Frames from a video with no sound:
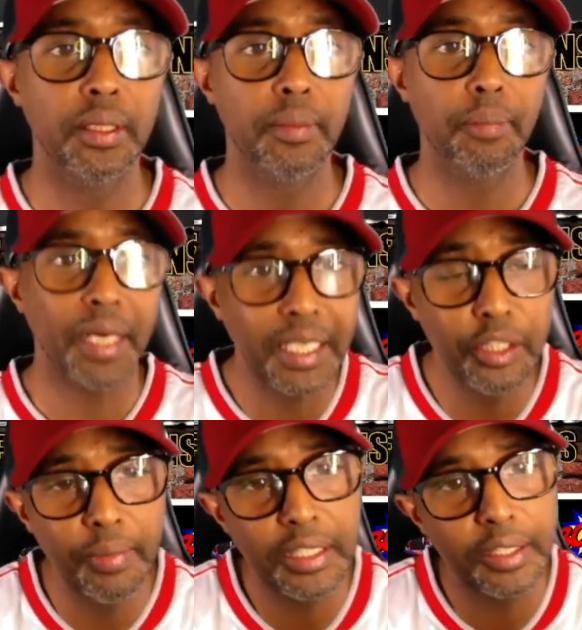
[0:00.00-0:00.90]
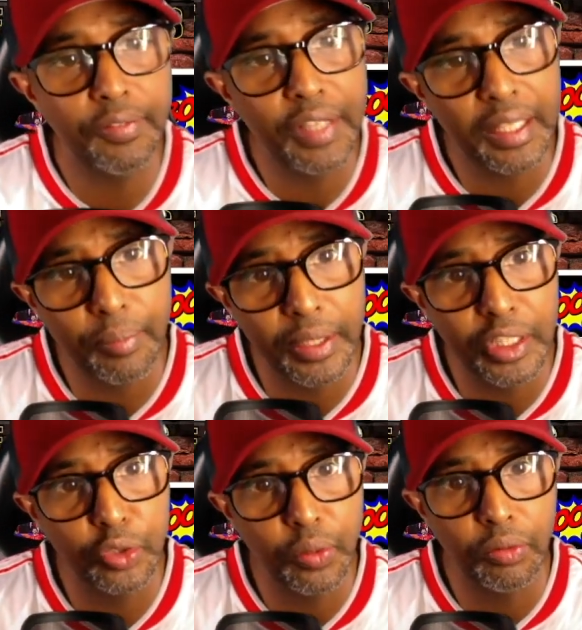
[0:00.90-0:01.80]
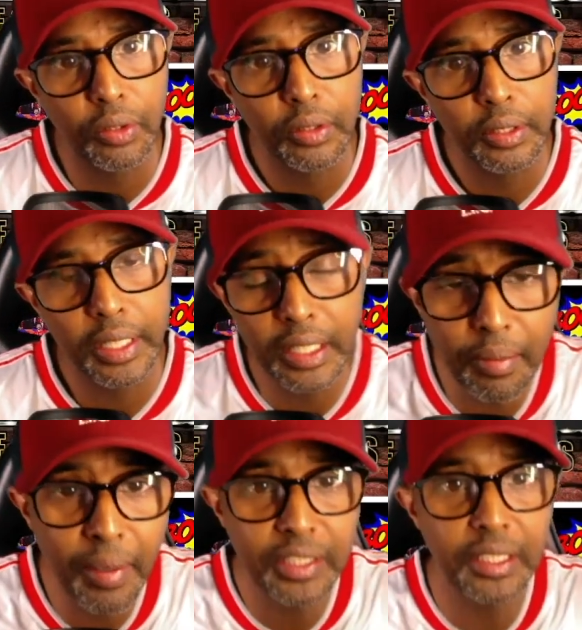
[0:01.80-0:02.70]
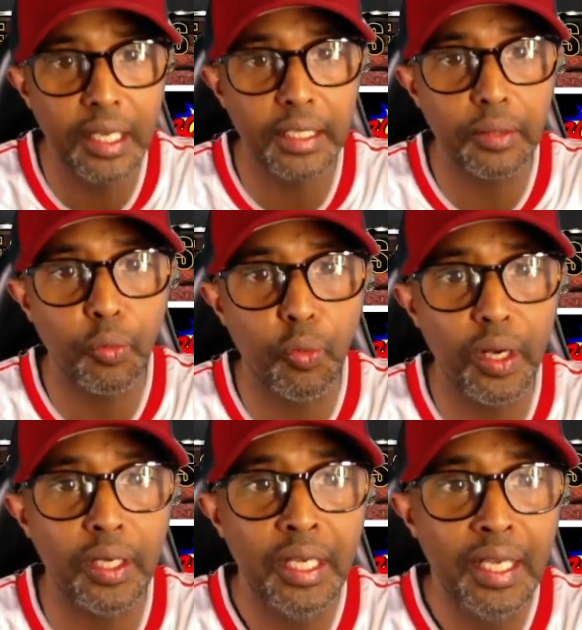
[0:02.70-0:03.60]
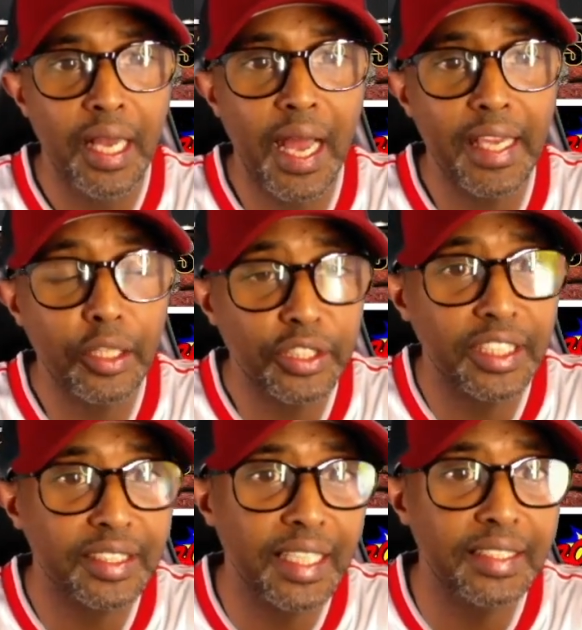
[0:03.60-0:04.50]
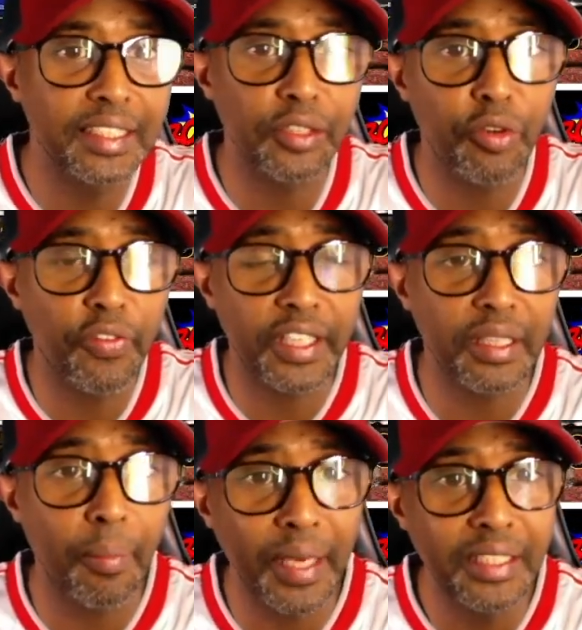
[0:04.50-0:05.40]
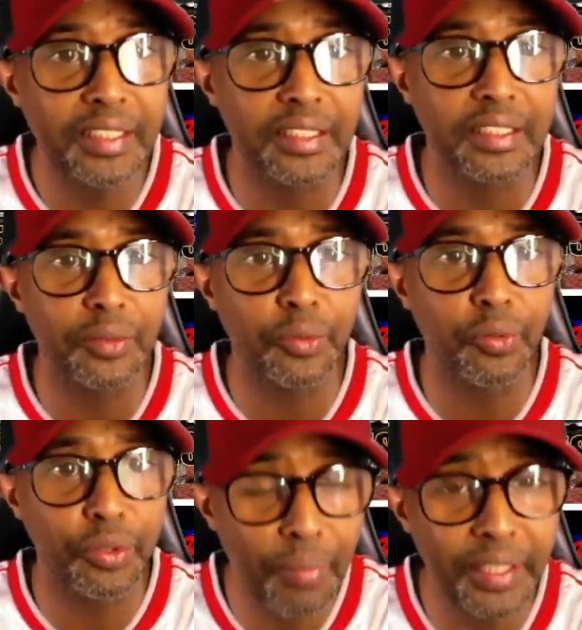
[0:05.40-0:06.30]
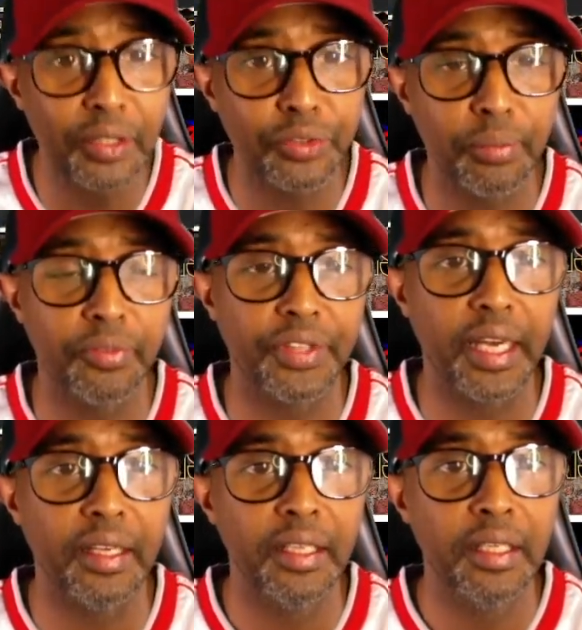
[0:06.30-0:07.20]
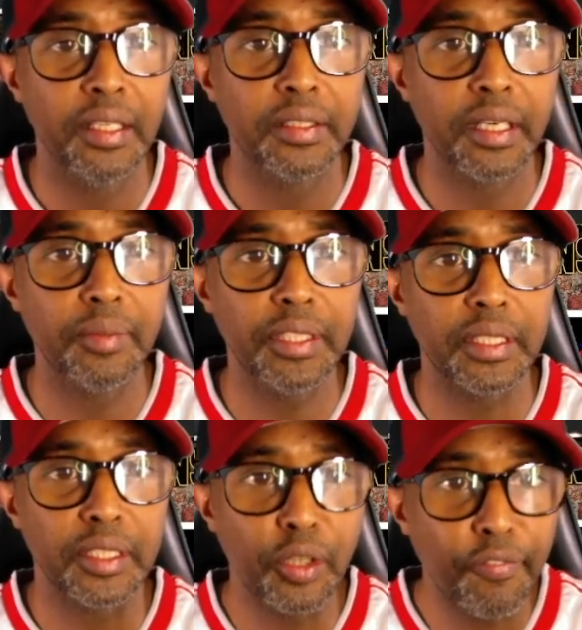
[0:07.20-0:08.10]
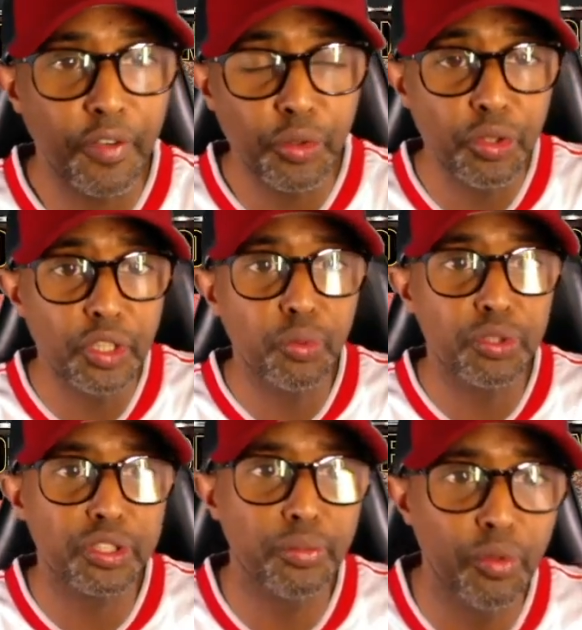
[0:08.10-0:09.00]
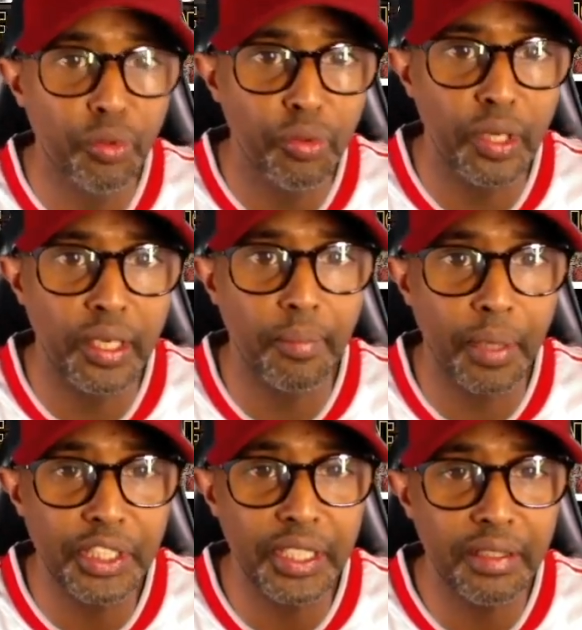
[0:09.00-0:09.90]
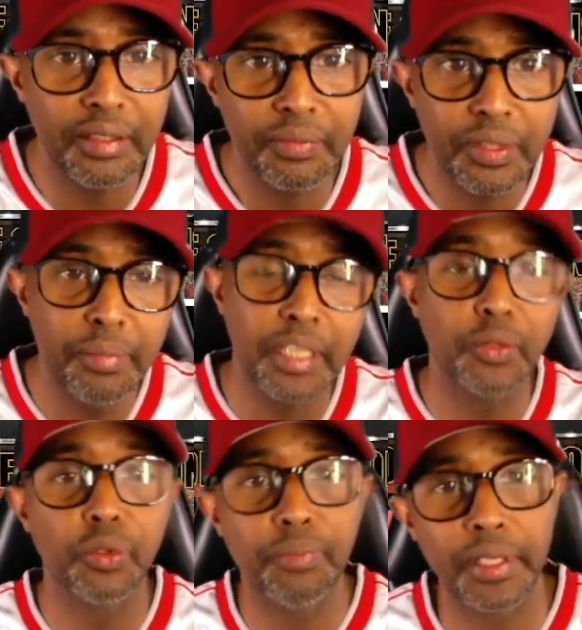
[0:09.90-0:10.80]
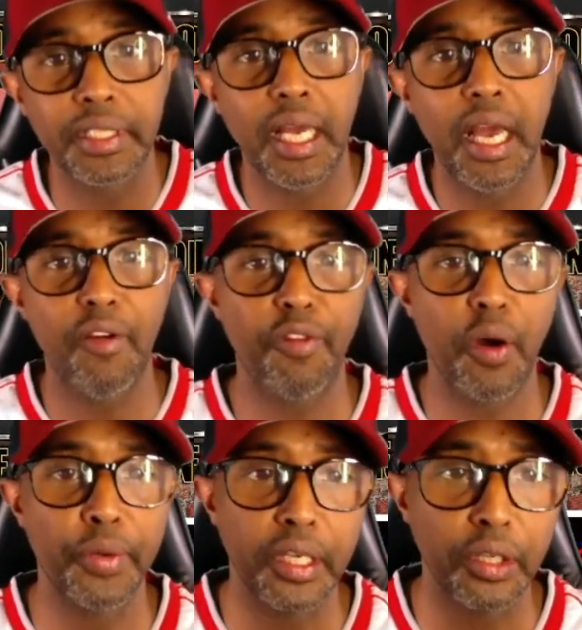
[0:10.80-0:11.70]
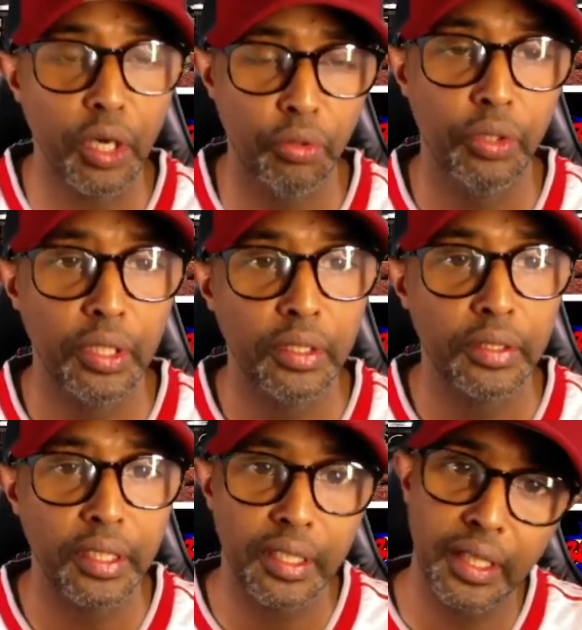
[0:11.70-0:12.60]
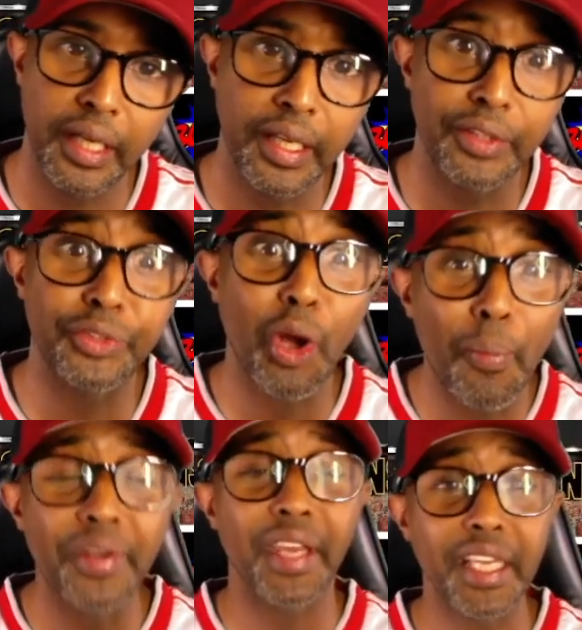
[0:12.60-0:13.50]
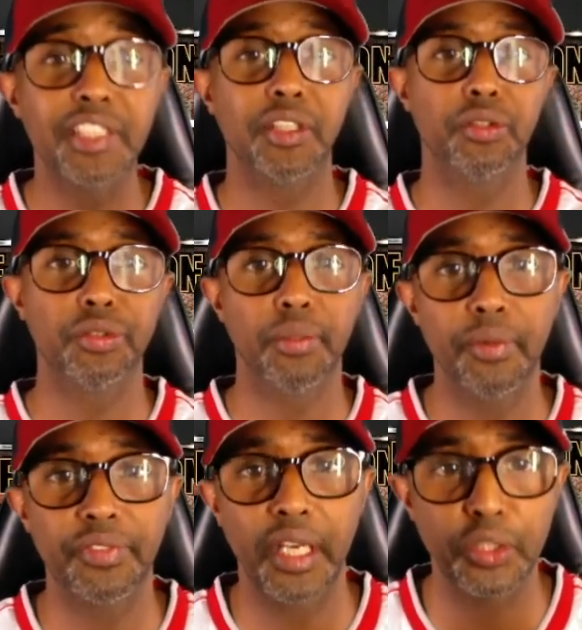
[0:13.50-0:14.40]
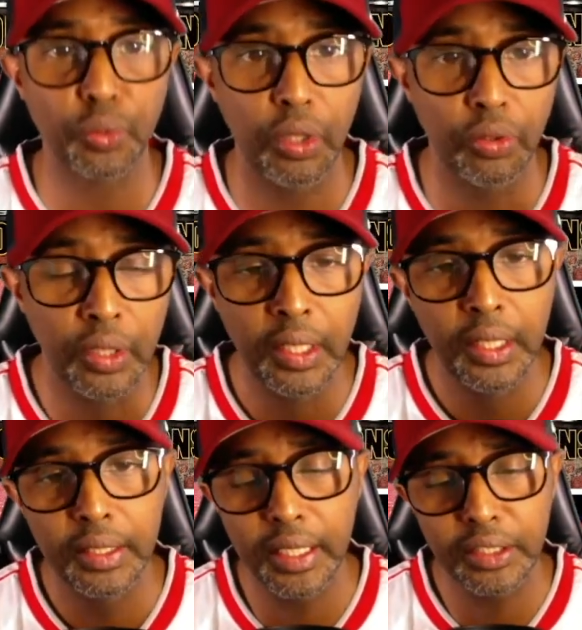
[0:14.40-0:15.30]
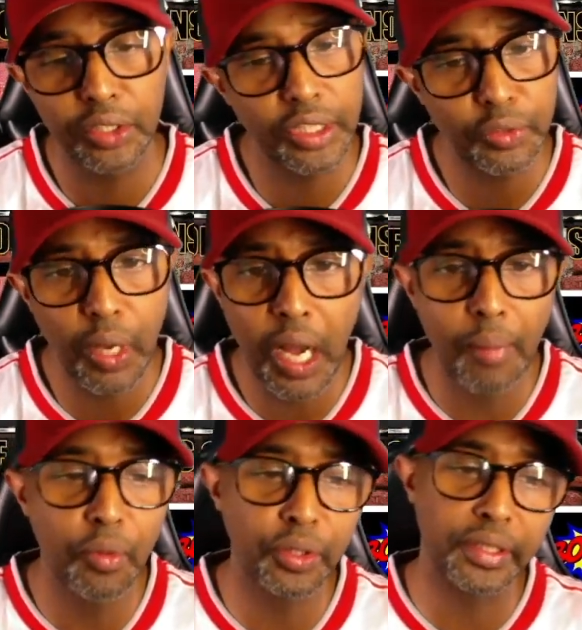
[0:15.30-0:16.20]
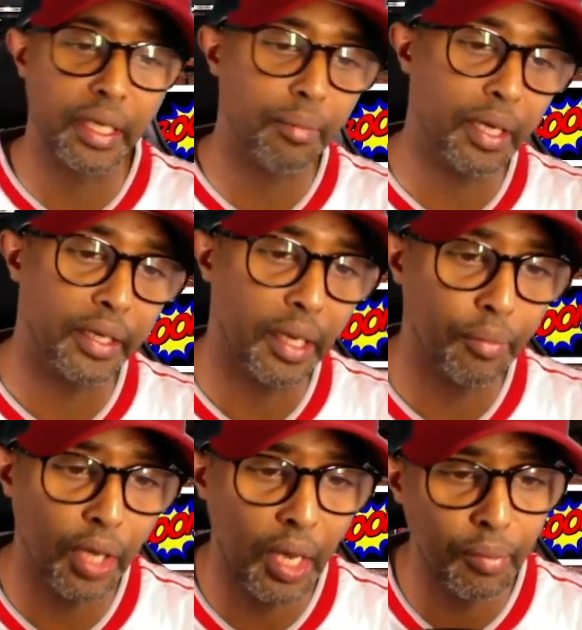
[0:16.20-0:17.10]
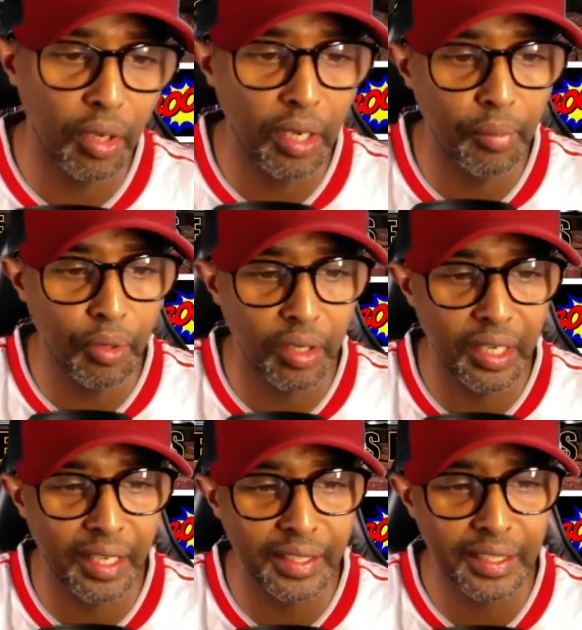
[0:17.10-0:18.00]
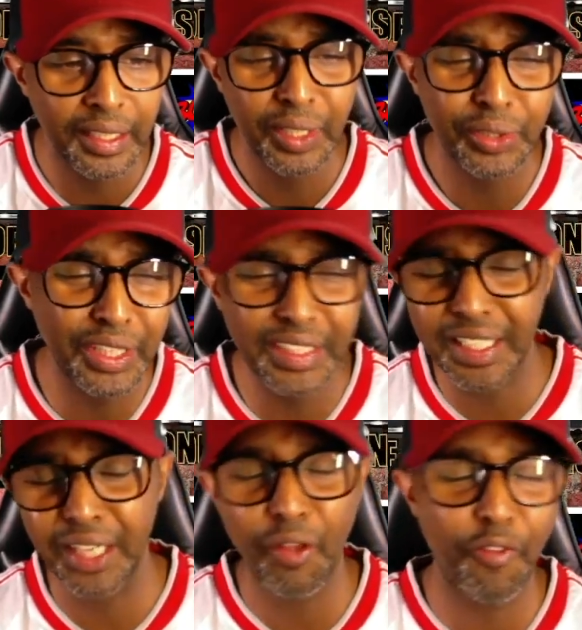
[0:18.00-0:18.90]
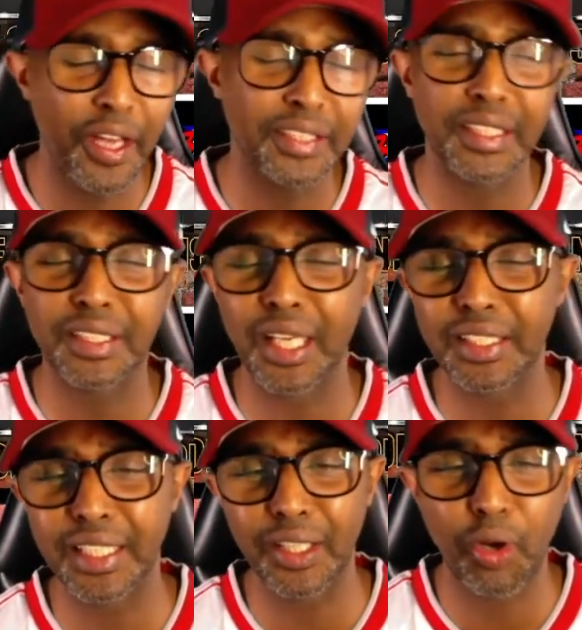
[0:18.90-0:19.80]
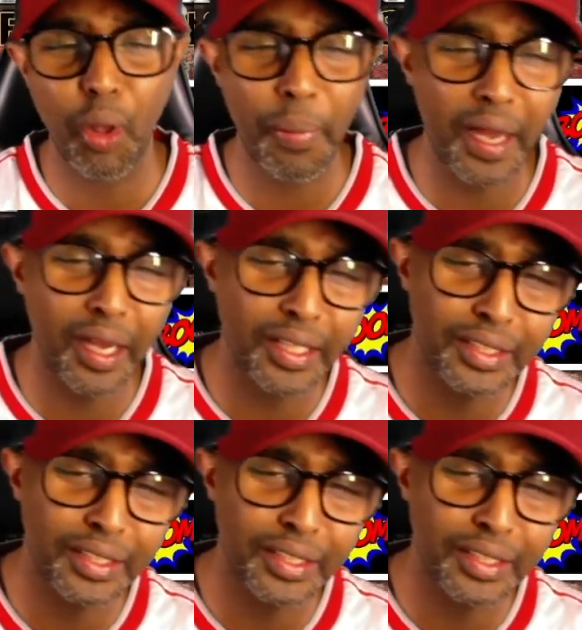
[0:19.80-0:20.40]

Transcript: But can you imagine if he had money as well? Can you imagine like how you could sustain this on a regular basis with money on top of that? You know what I mean? If you could do this with small budget, imagine with money how far we can go, and domination on top of that as well. Yeah, so that's what I'm looking at, man. I'm not like these kind of fans that's like saying Klopp out.